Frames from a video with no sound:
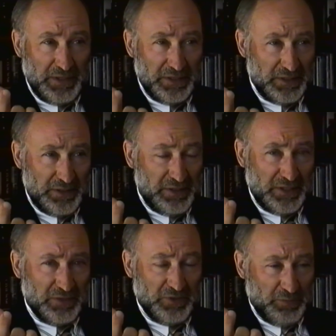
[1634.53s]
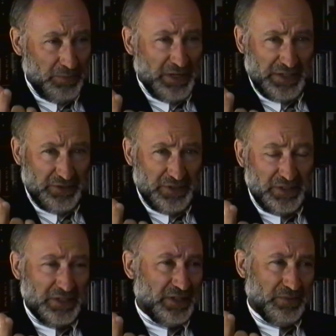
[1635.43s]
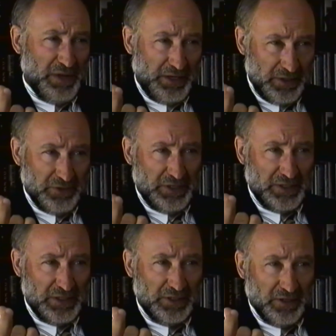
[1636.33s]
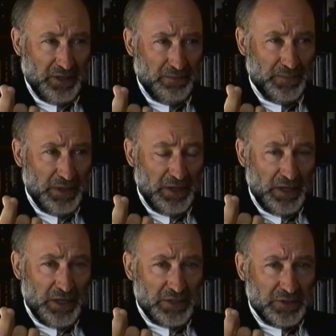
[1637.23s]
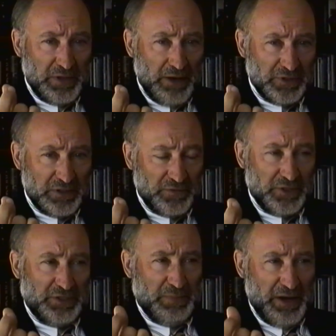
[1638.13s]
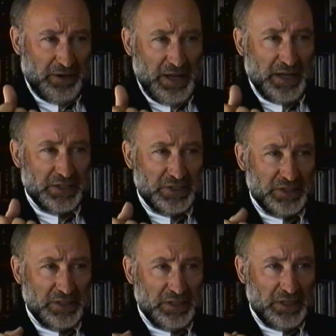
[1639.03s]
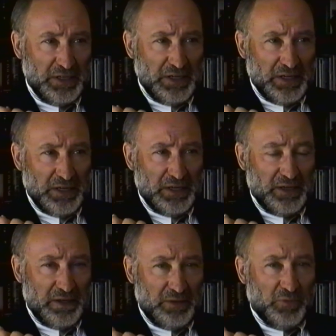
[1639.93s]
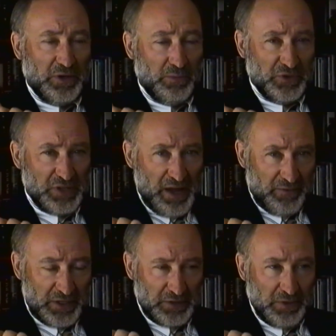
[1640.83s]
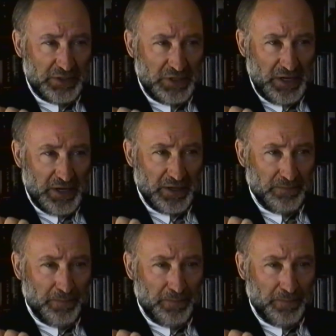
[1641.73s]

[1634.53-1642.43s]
So this was preposterous. It just made no sense at all. So that was the first paradox, and one of the most obvious ones here.